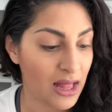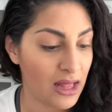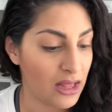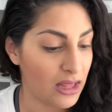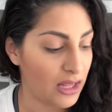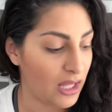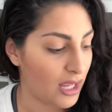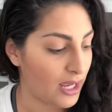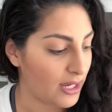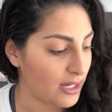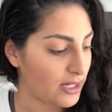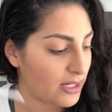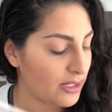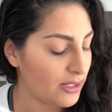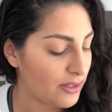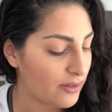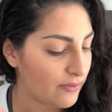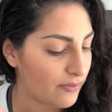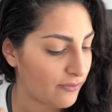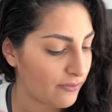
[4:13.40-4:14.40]

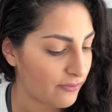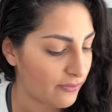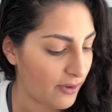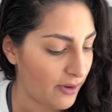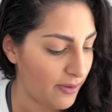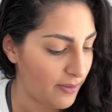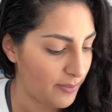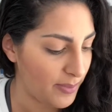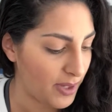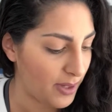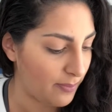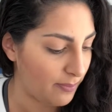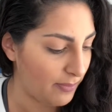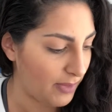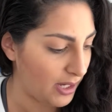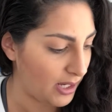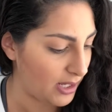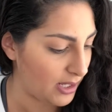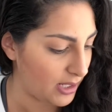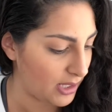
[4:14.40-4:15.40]
line from
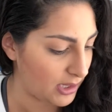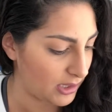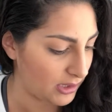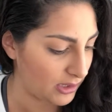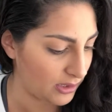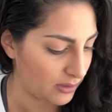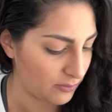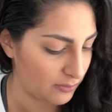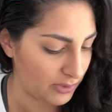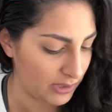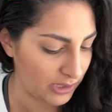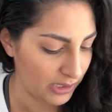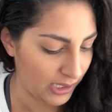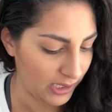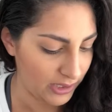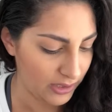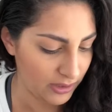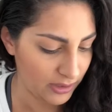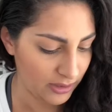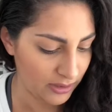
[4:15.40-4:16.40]
my liquid
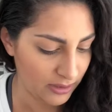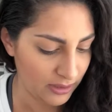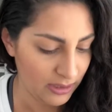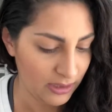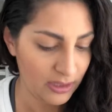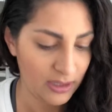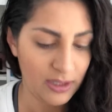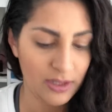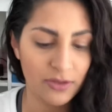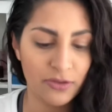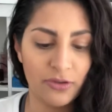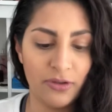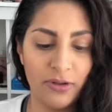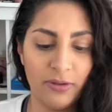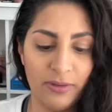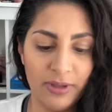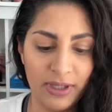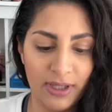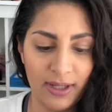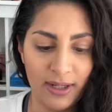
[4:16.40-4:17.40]
liner. So the
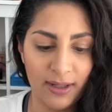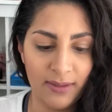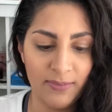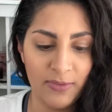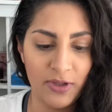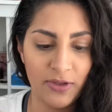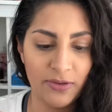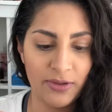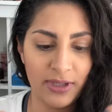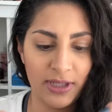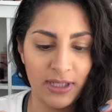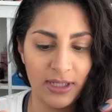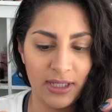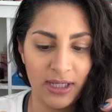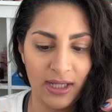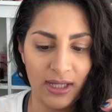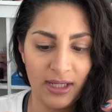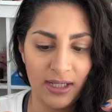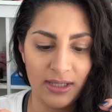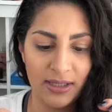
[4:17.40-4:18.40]
one that I'm using
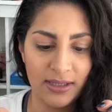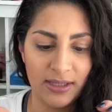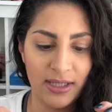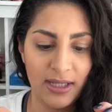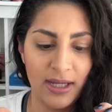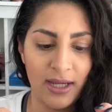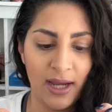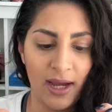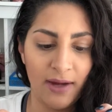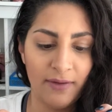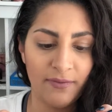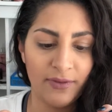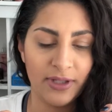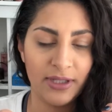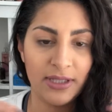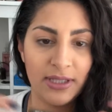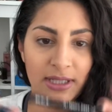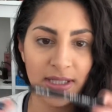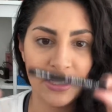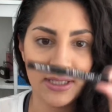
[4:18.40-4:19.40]
is the Kat
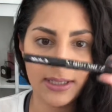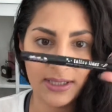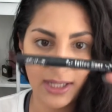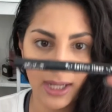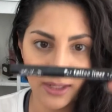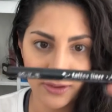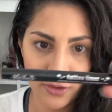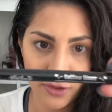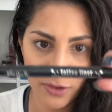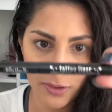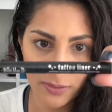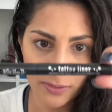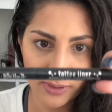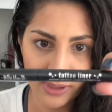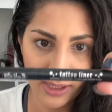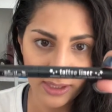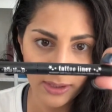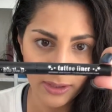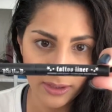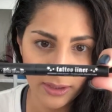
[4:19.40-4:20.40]
Von D Tattoo
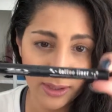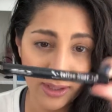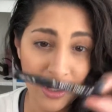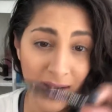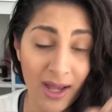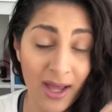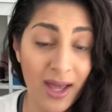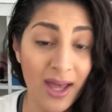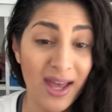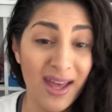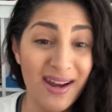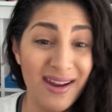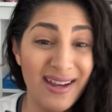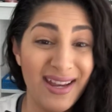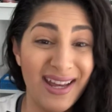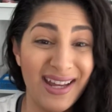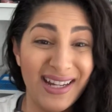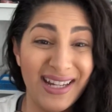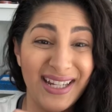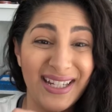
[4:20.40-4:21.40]
Liner. And
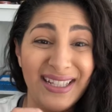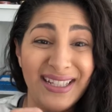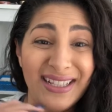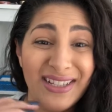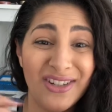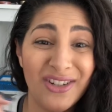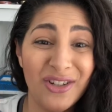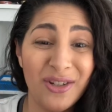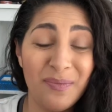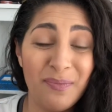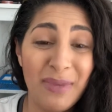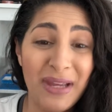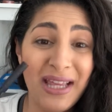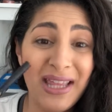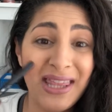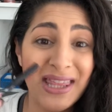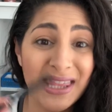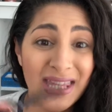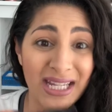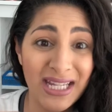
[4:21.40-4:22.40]
again, it should be
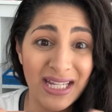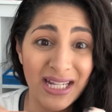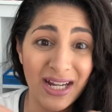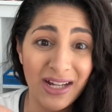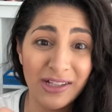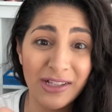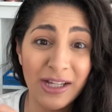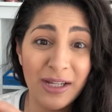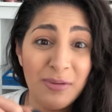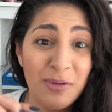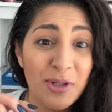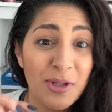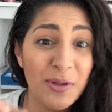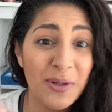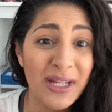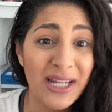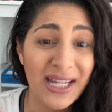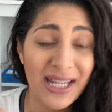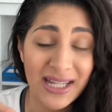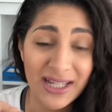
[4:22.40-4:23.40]
thin. All I'm
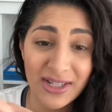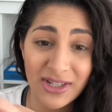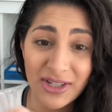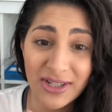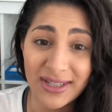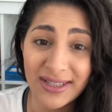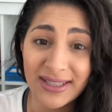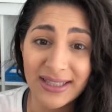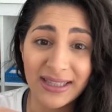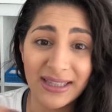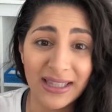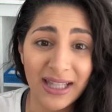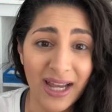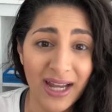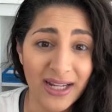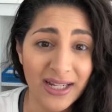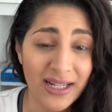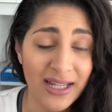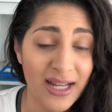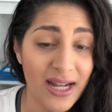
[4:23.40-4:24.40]
doing is just
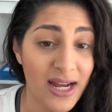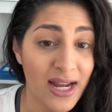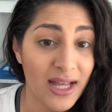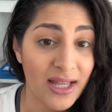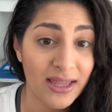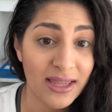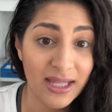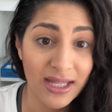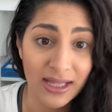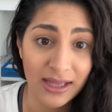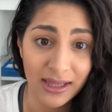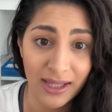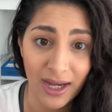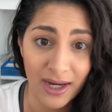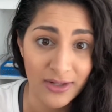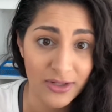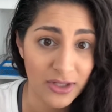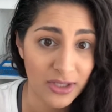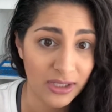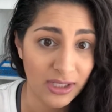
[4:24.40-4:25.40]
lining the
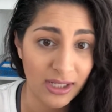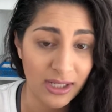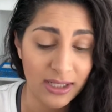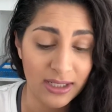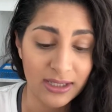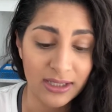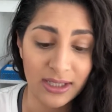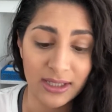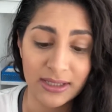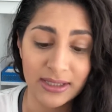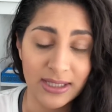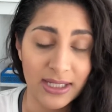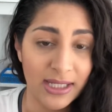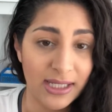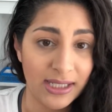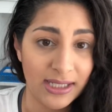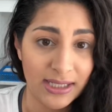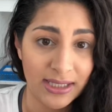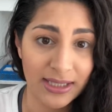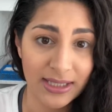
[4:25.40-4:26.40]
lash line. That's
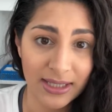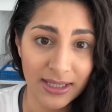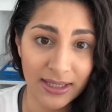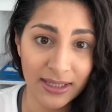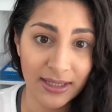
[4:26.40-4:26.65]
it.